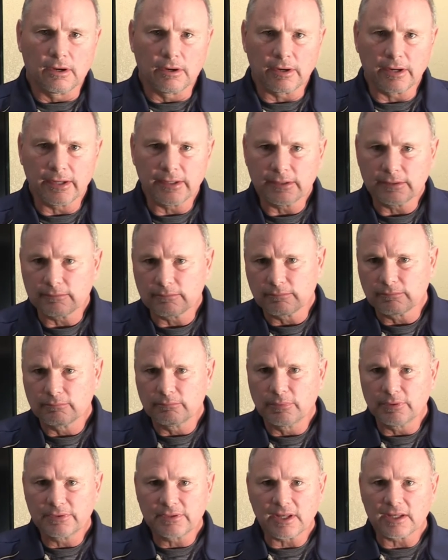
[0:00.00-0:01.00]
All right?
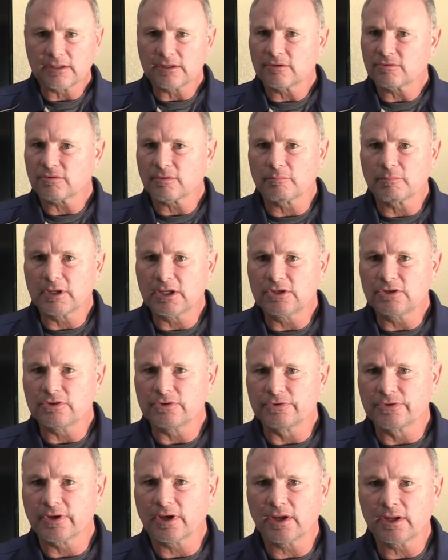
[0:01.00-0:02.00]
But that doesn't mean
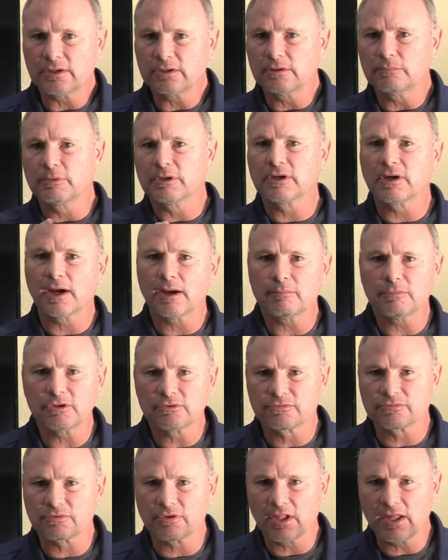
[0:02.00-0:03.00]
you're done. You become
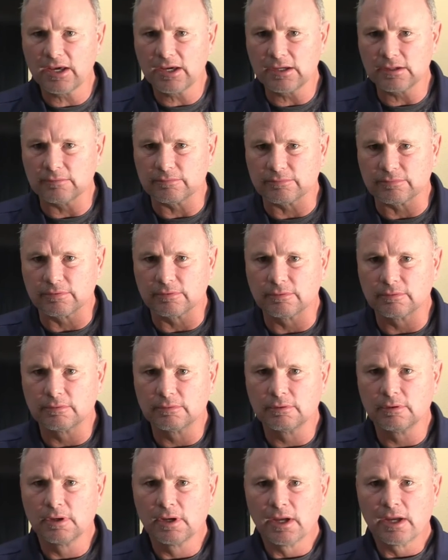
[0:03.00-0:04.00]
a slave.
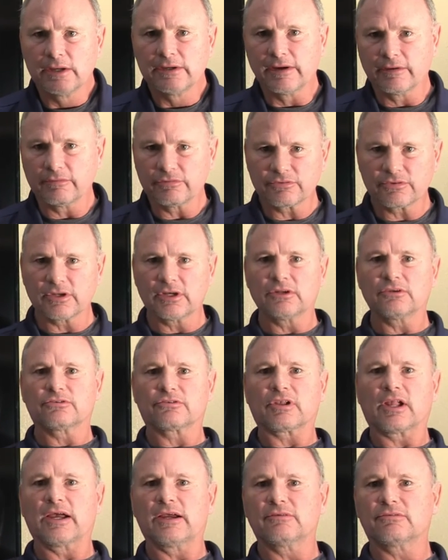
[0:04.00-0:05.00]
You ever seen any
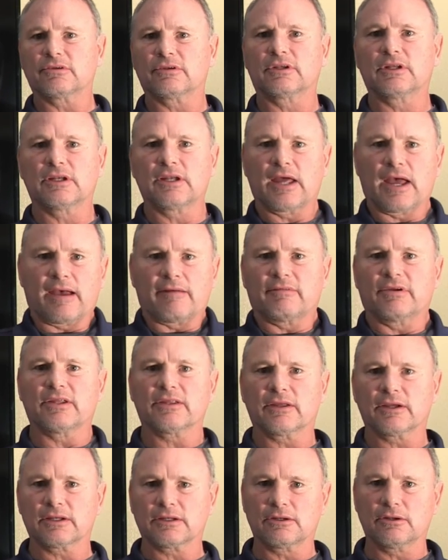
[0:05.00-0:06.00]
slaves that didn't have
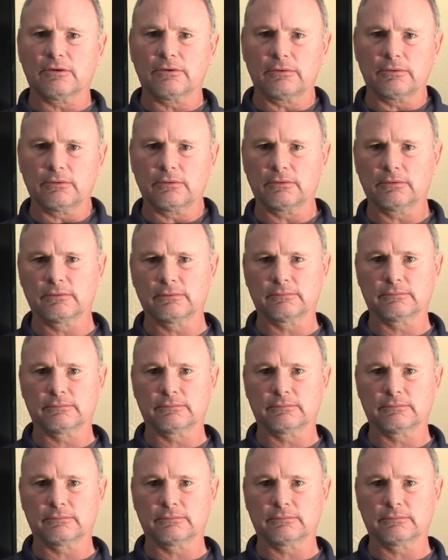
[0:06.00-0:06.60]
anything to do?